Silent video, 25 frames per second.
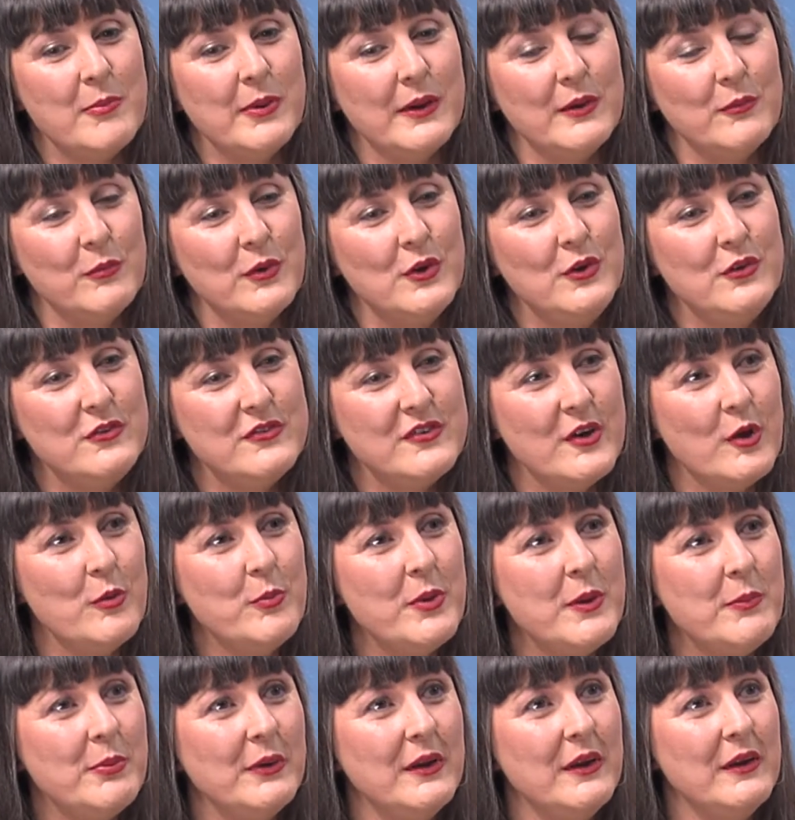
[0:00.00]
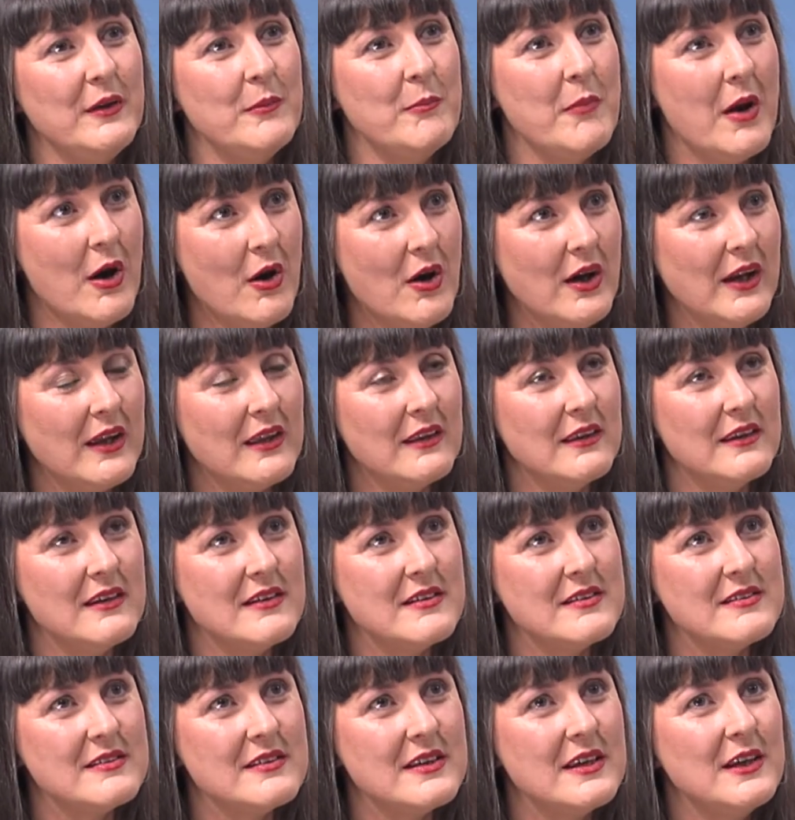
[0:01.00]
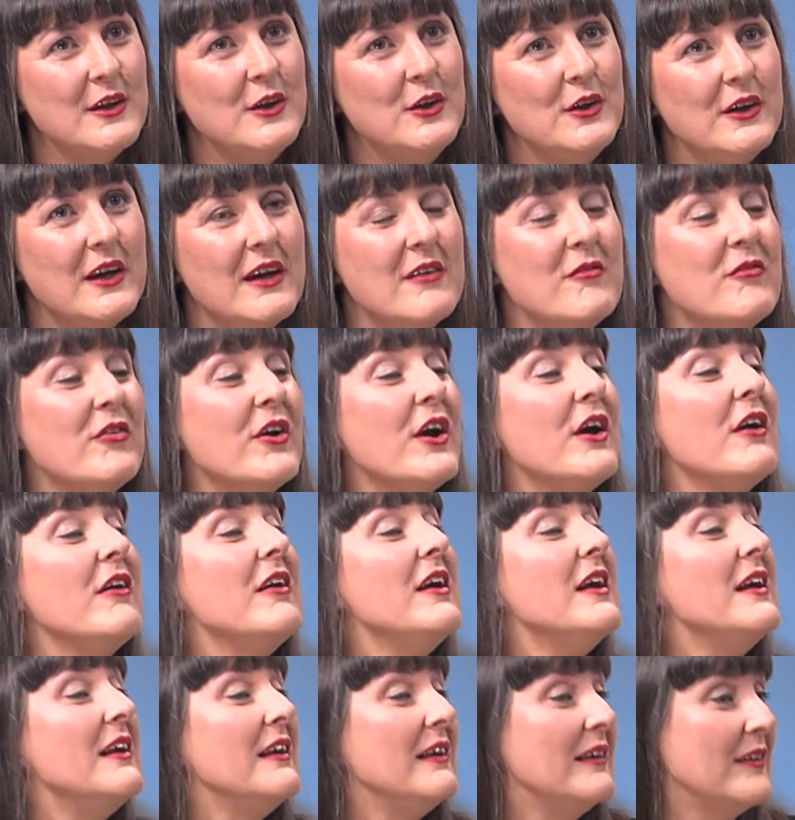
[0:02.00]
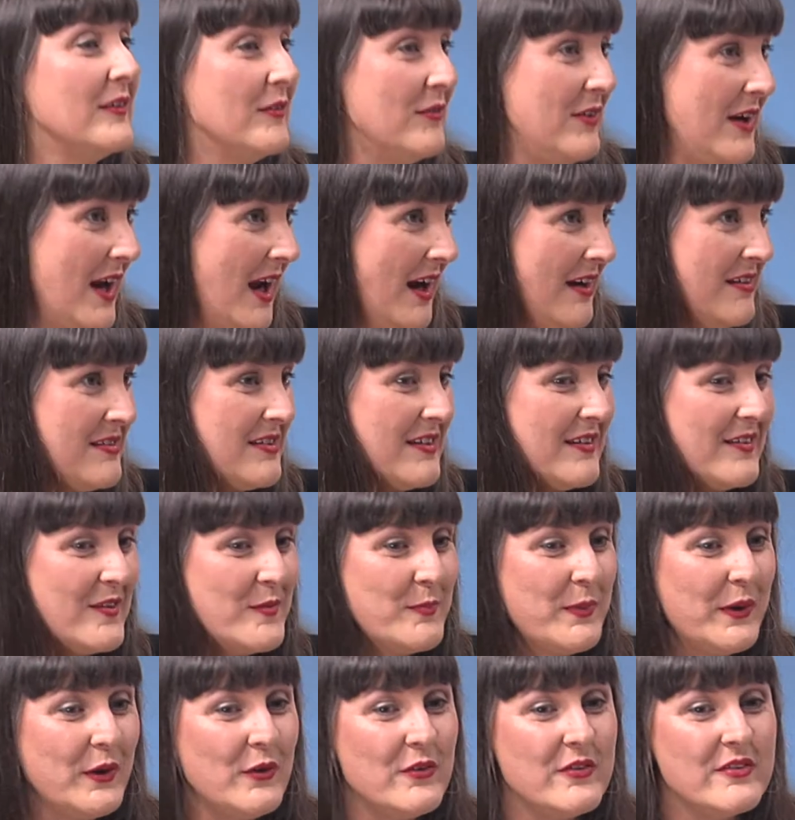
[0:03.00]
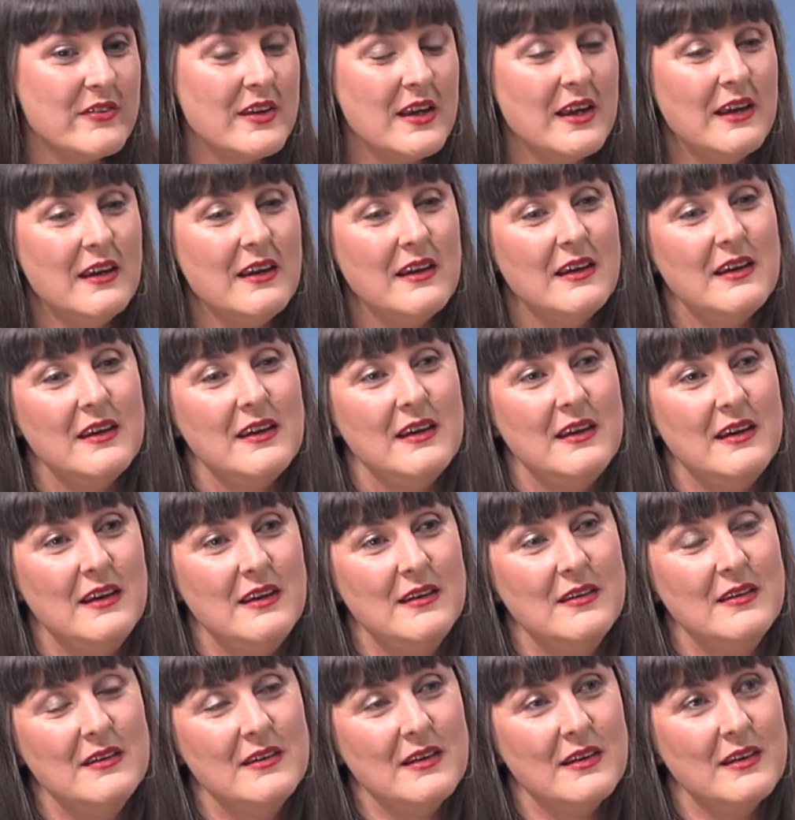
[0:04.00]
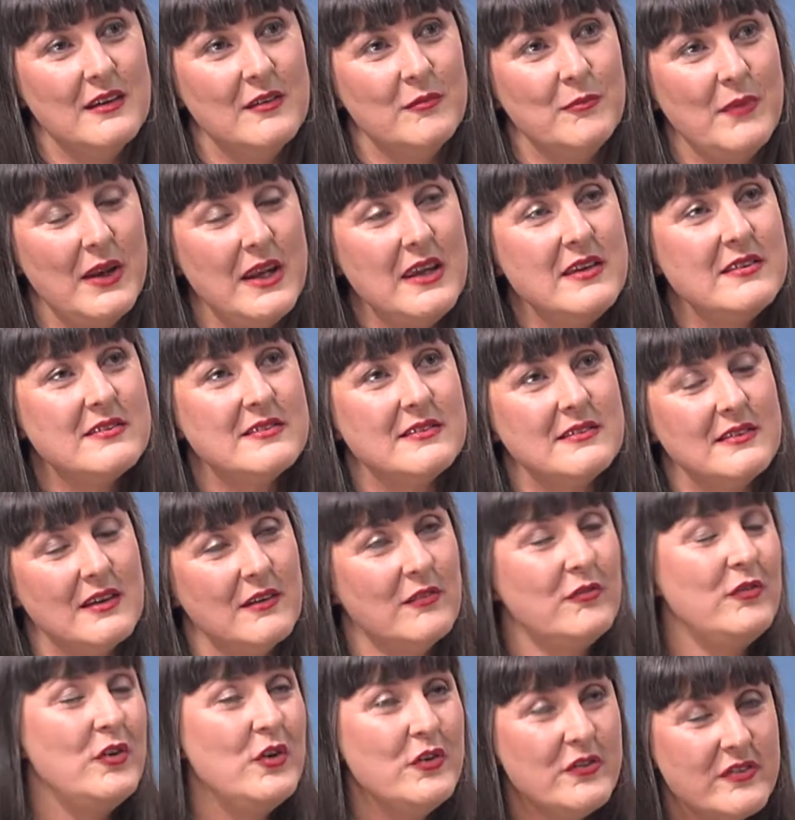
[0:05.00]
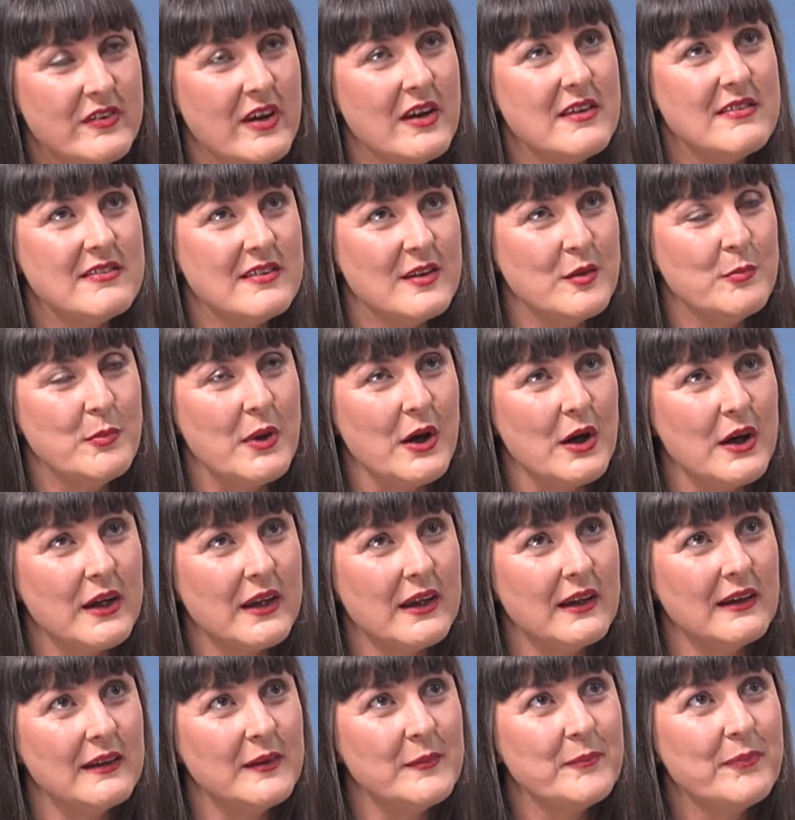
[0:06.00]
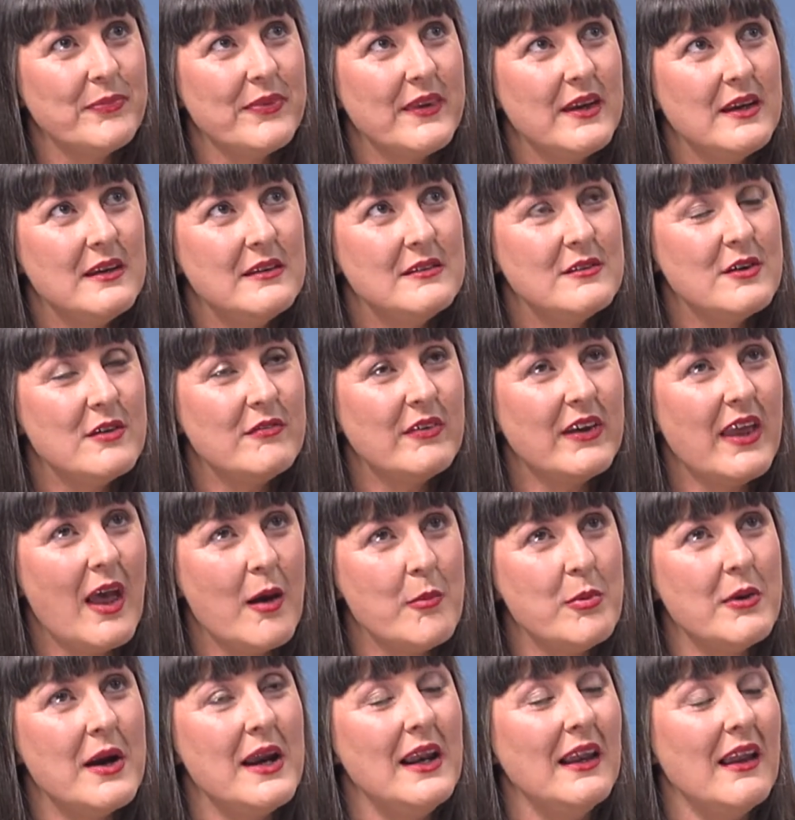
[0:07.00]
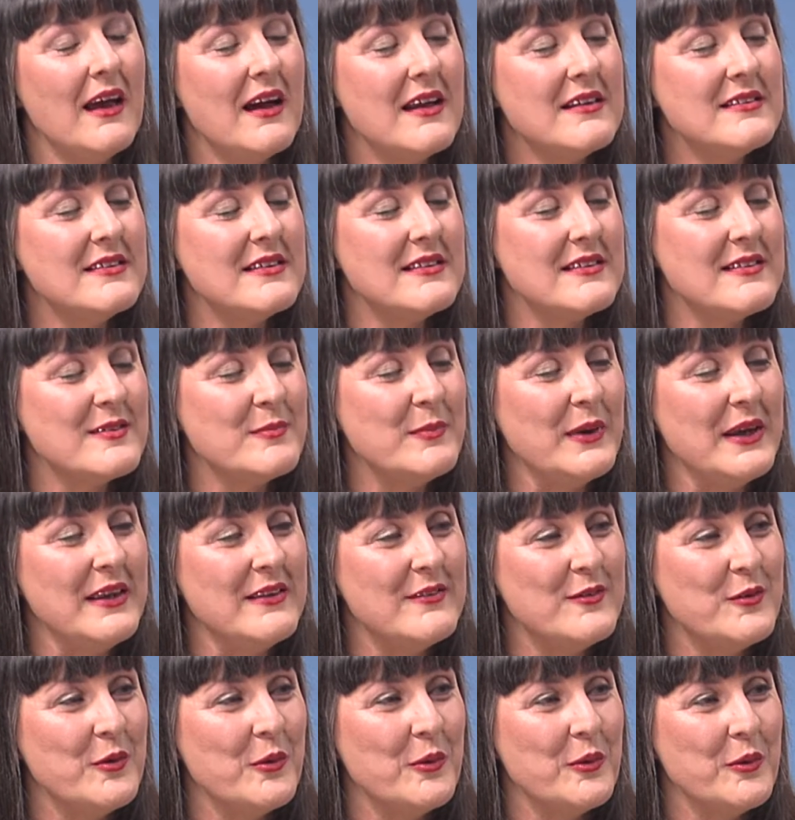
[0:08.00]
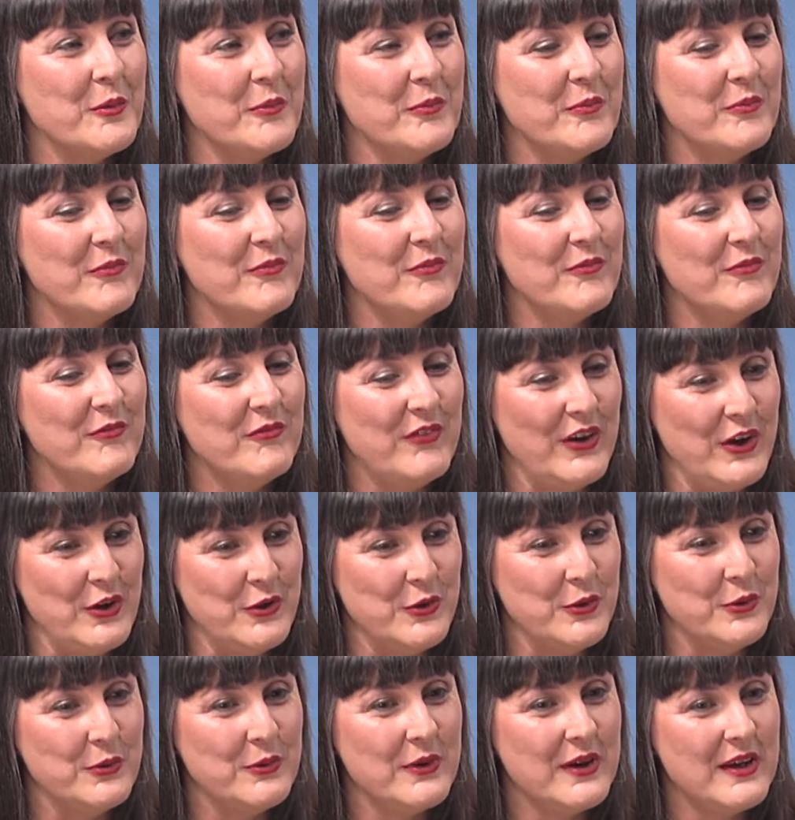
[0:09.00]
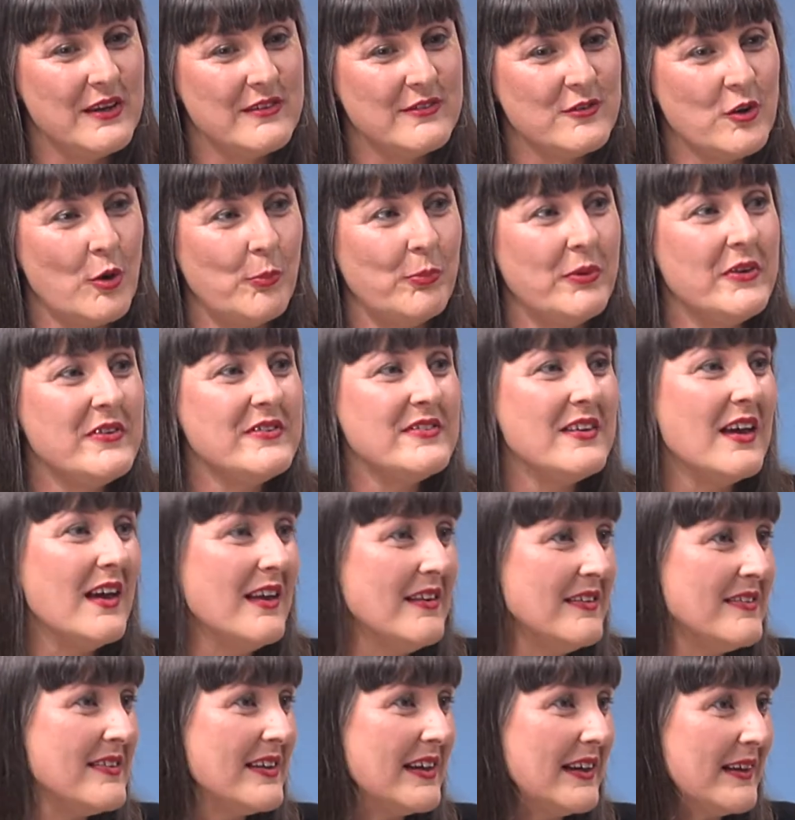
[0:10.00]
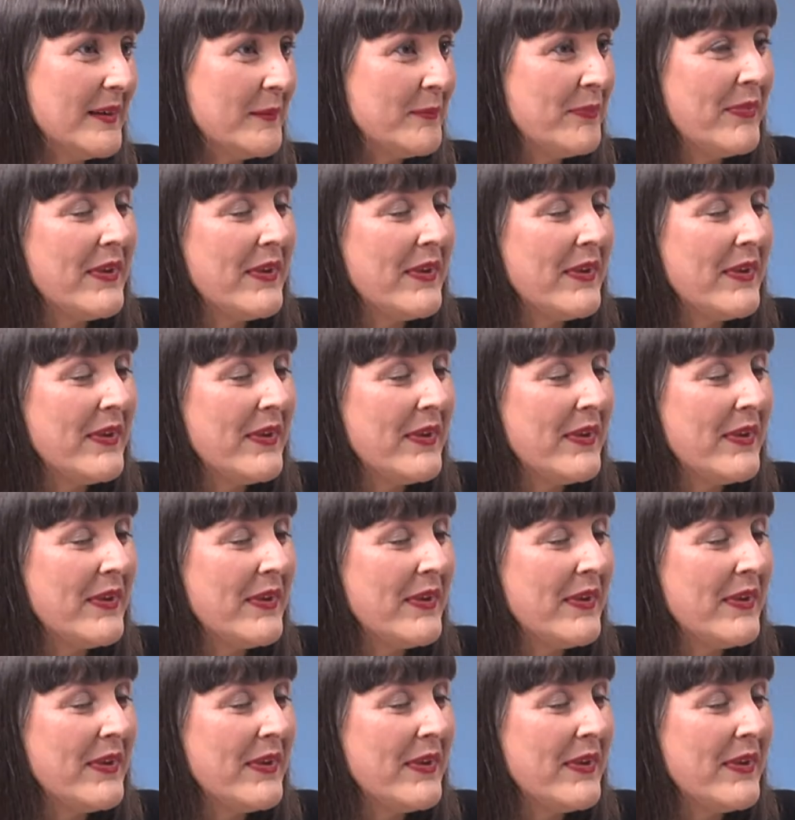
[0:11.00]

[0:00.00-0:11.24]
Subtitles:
But when you tell people in America this, you get varying reactions, because in a few states in America, to have a cabaret license means your venue has topless dancing.